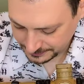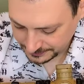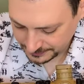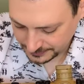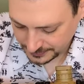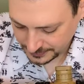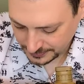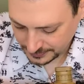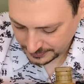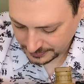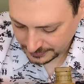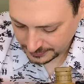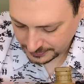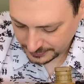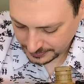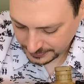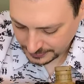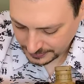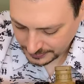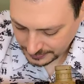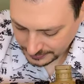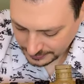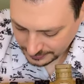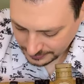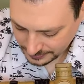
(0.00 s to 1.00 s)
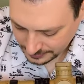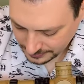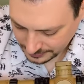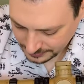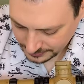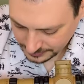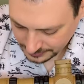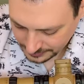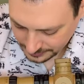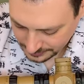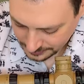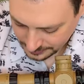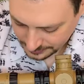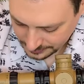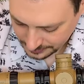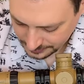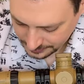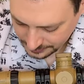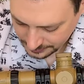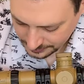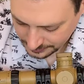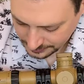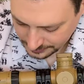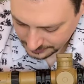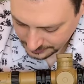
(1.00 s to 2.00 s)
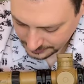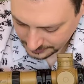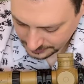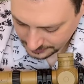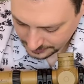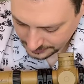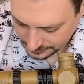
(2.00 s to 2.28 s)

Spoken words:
Nobody speaks.